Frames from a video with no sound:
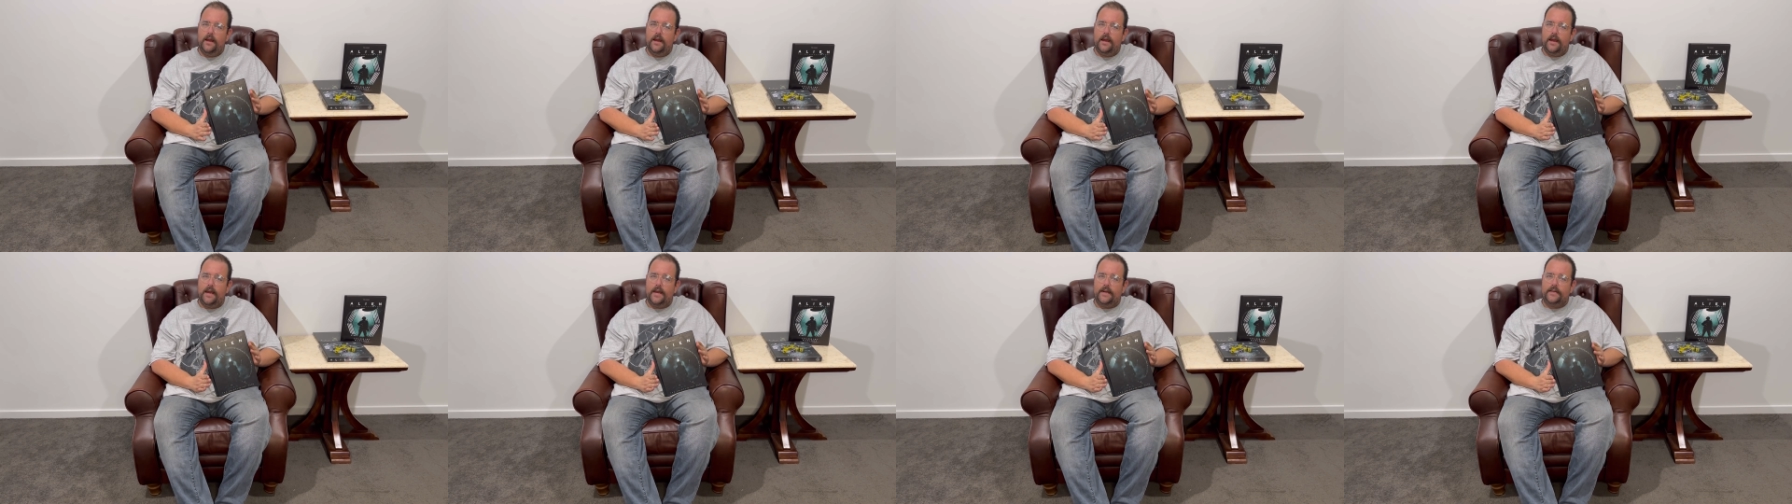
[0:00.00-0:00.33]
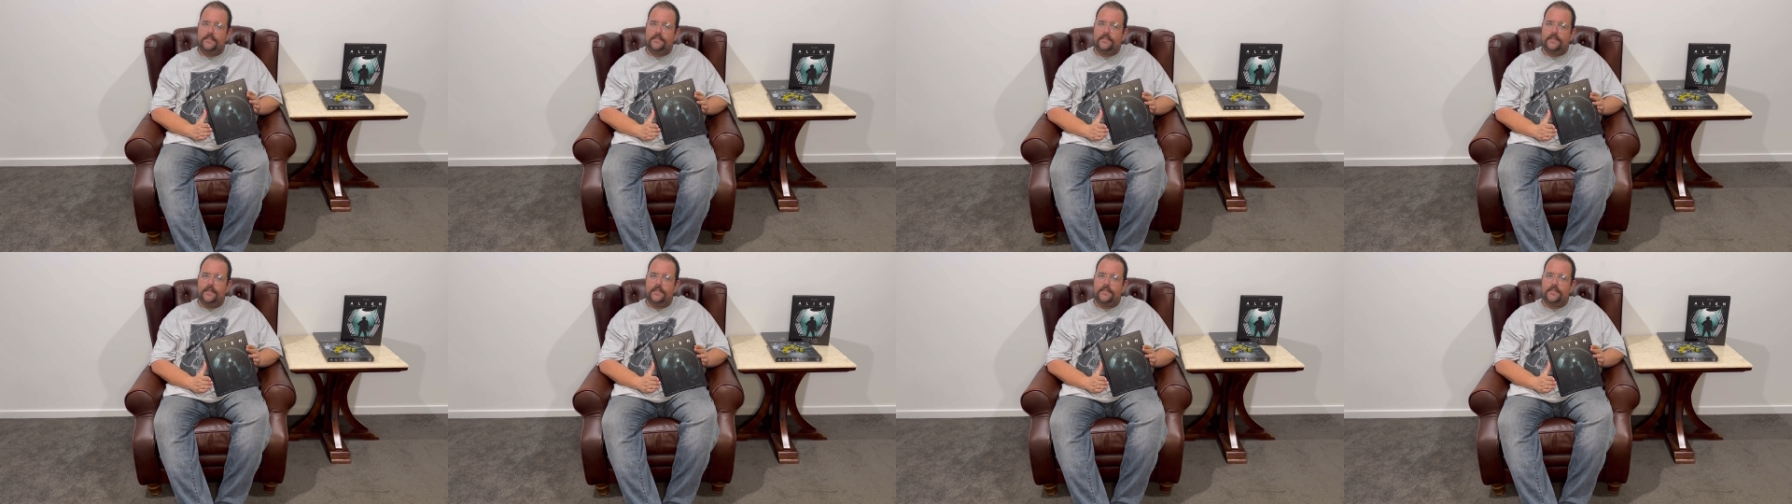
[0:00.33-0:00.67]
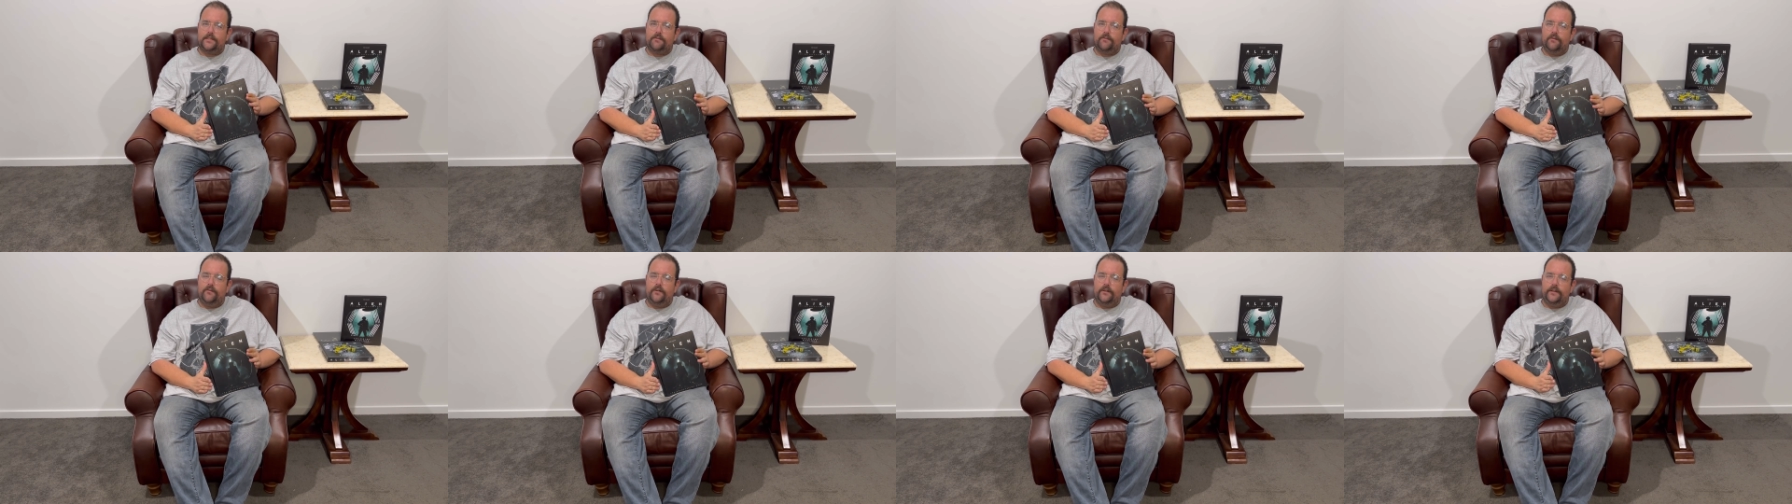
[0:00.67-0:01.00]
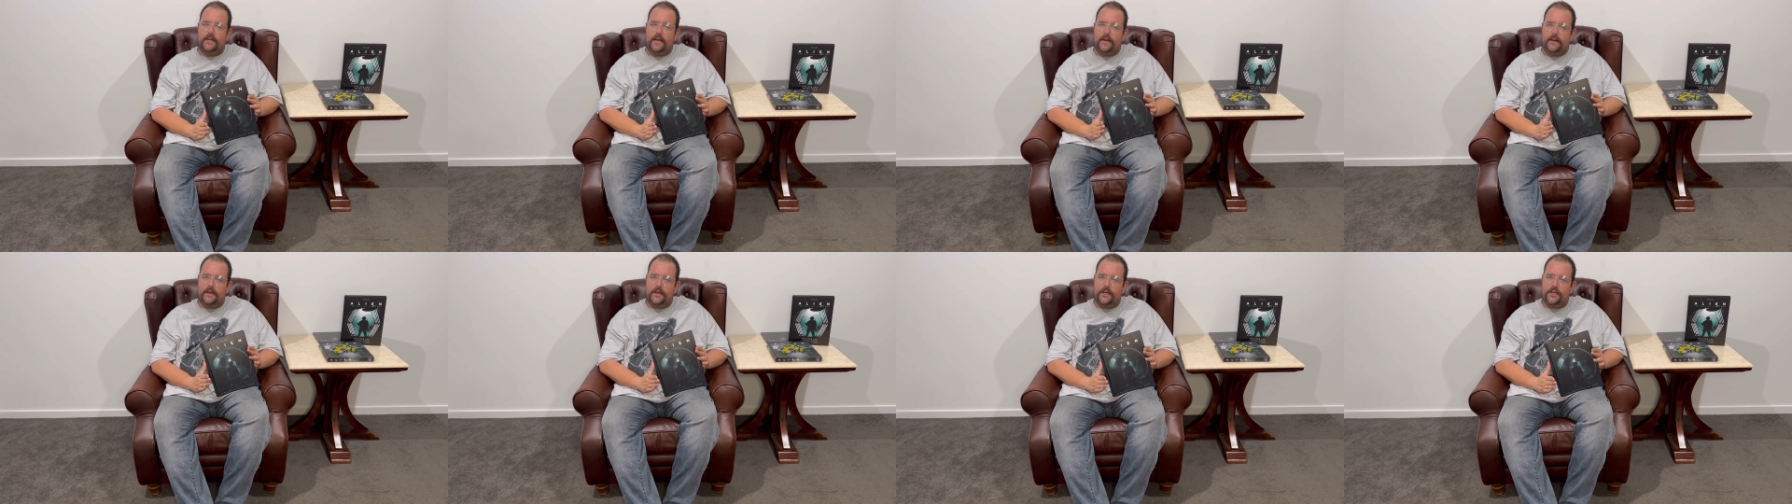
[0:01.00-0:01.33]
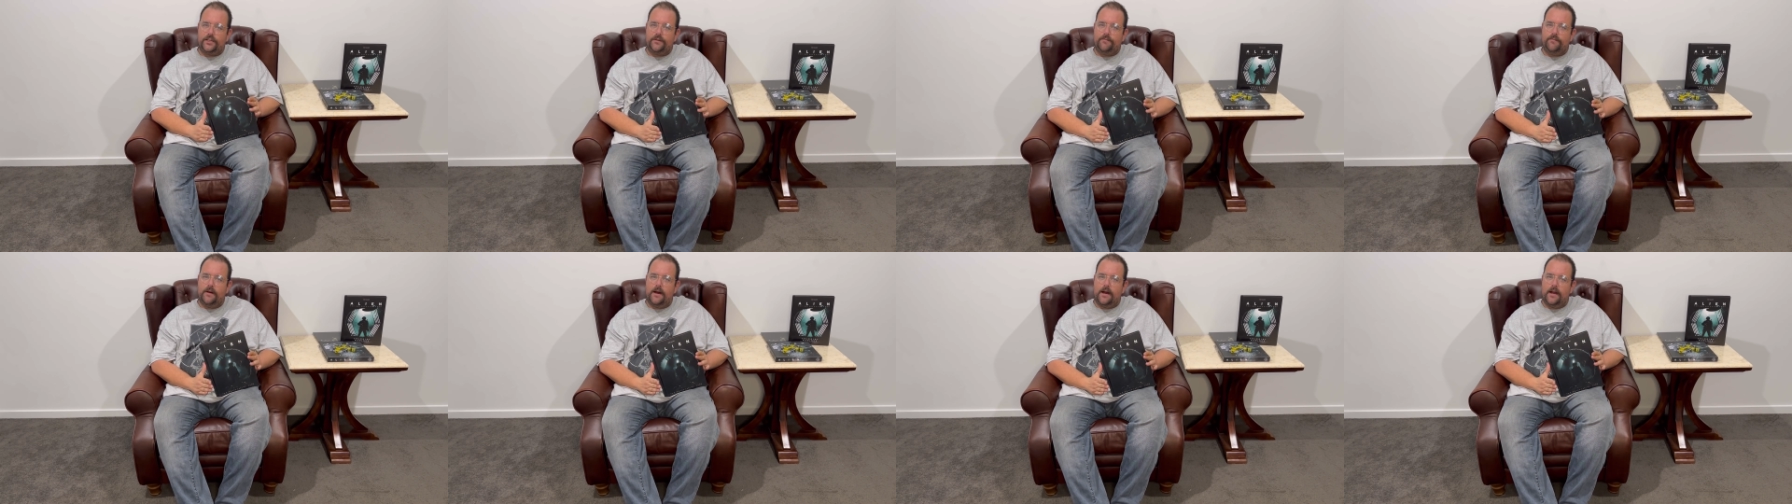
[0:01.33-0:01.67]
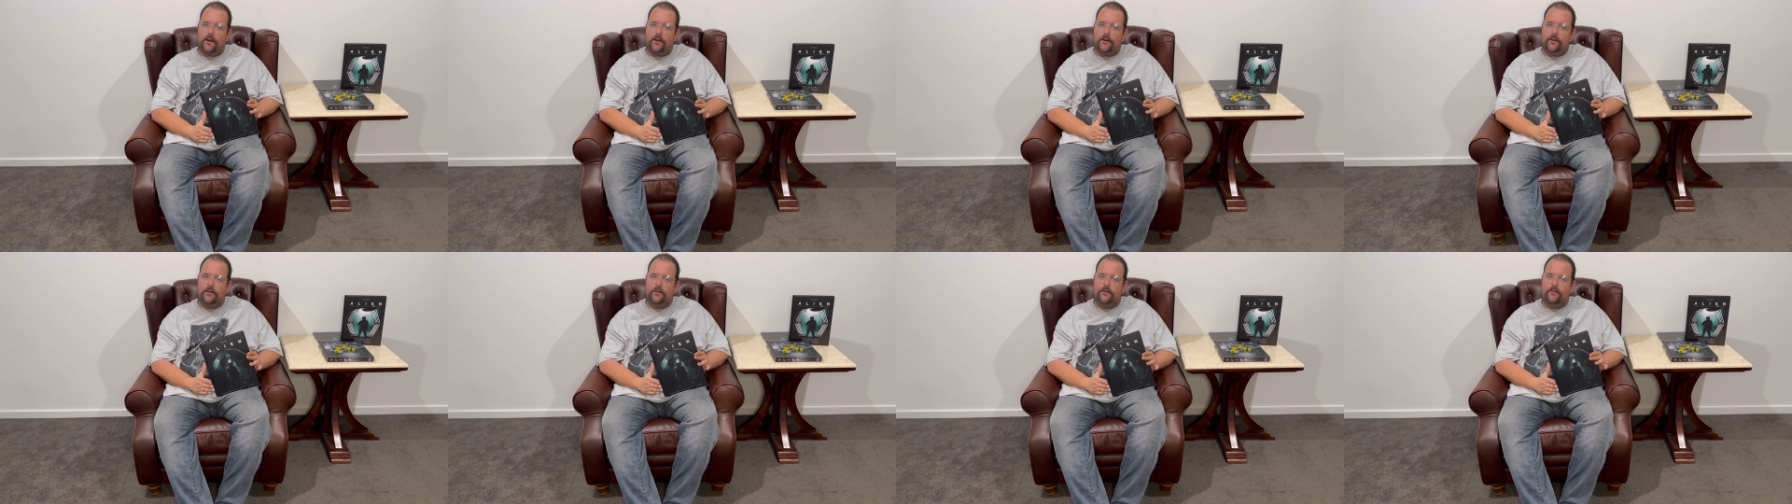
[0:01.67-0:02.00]
It sits within that niche
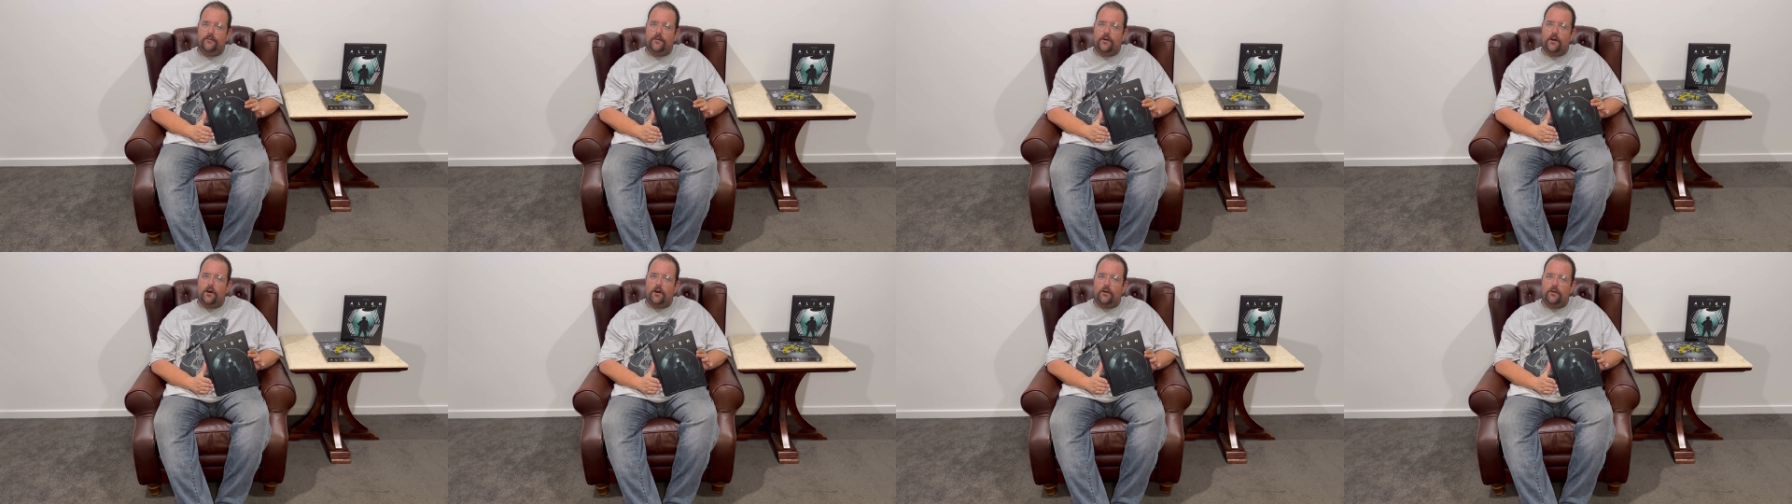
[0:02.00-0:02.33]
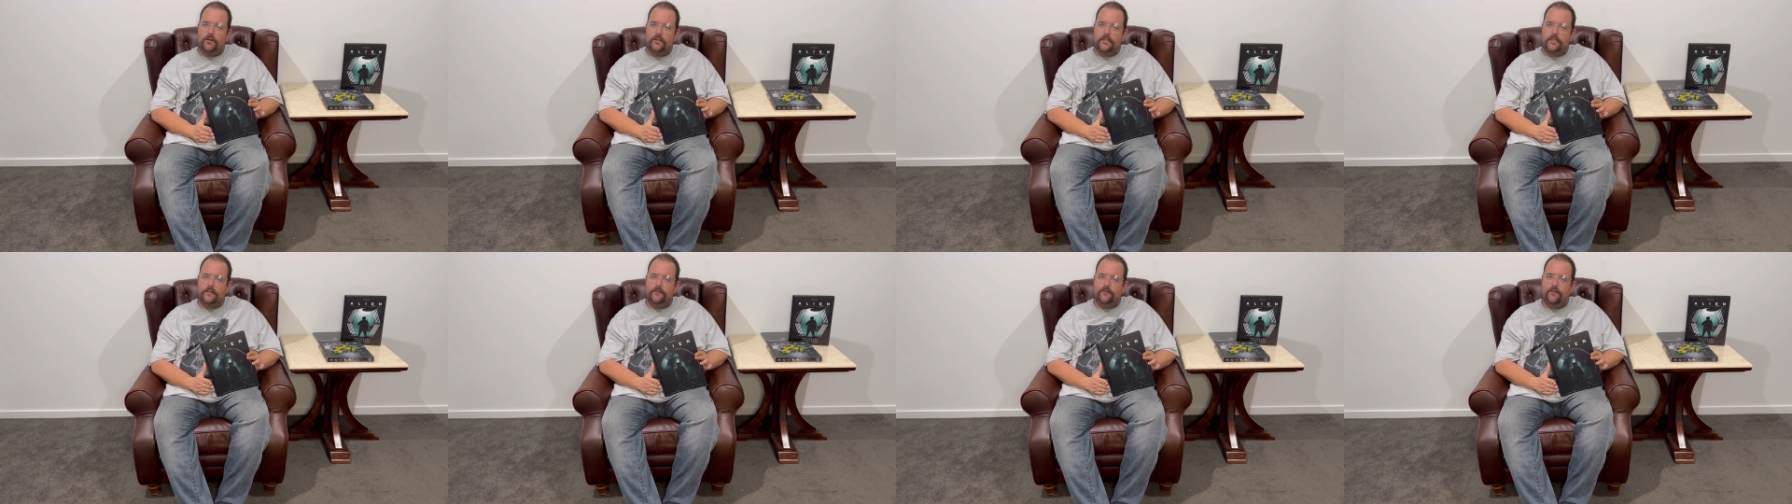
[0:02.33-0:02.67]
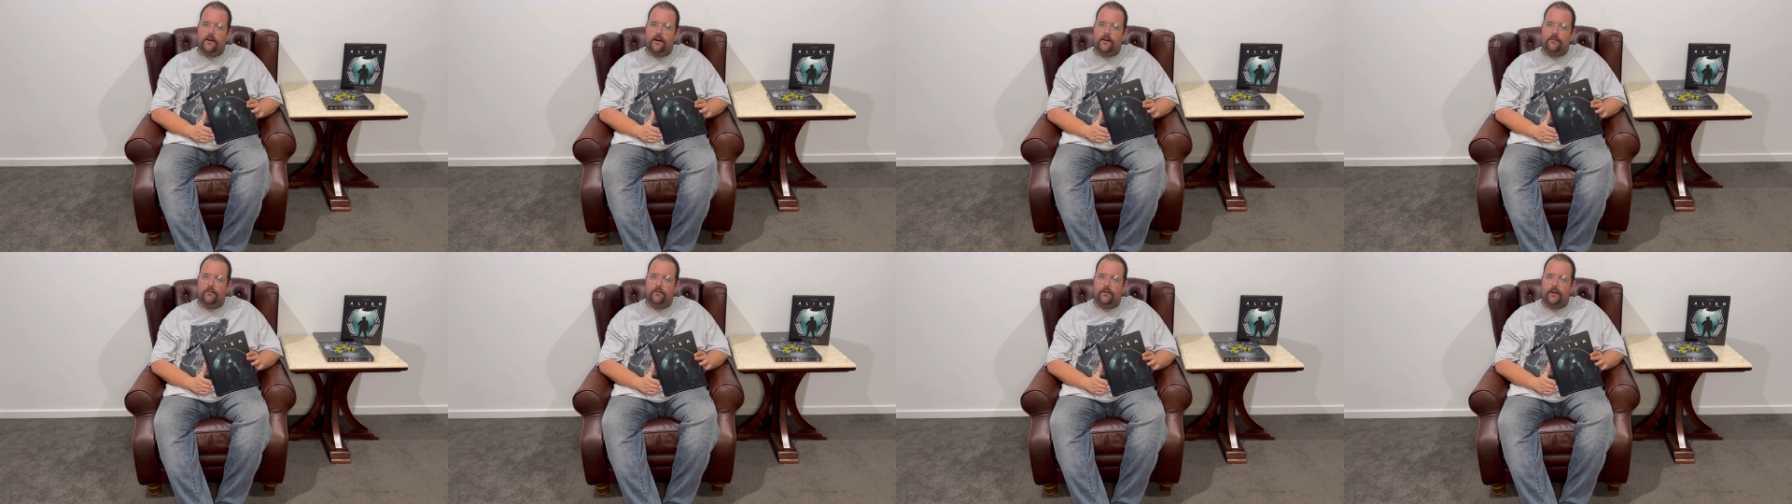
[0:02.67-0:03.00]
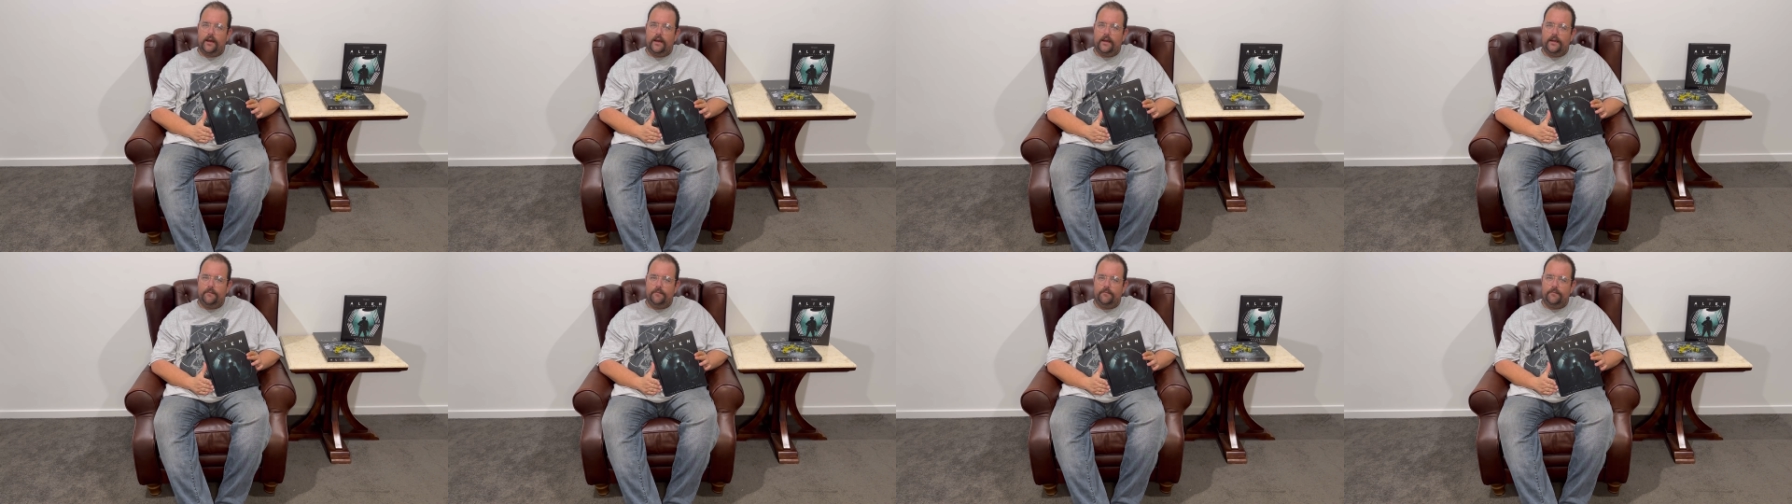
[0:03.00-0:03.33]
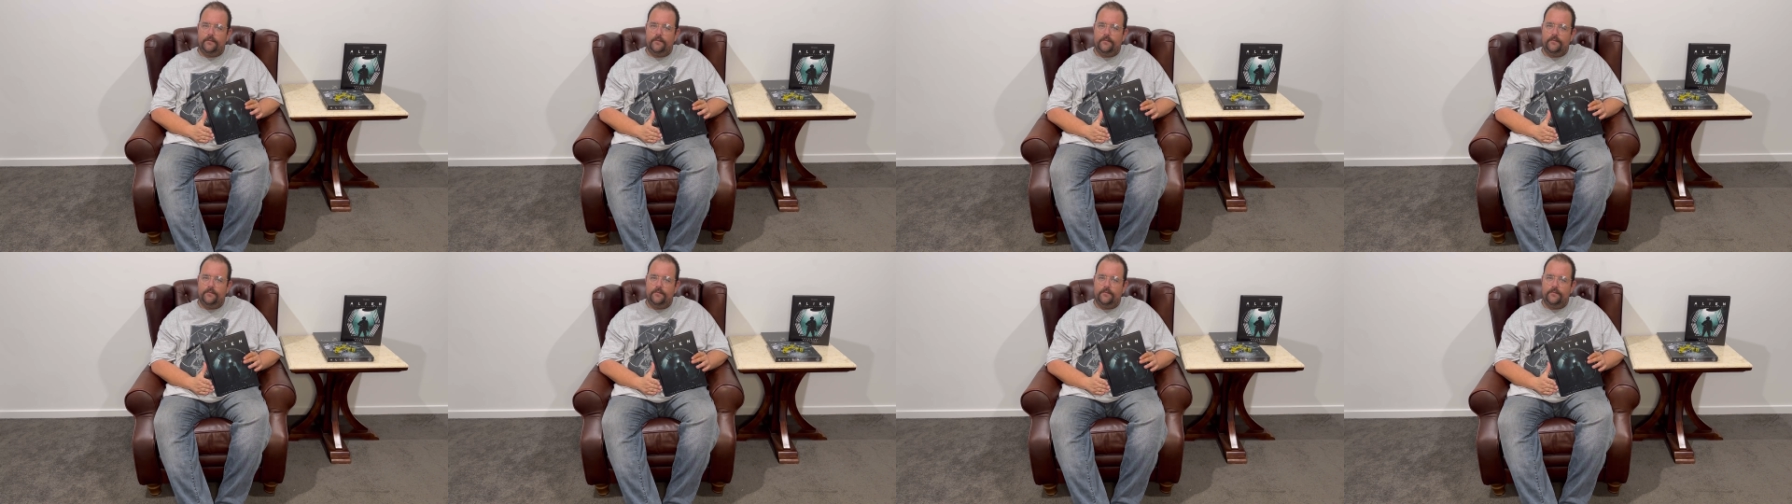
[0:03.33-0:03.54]
market of a horror survival game.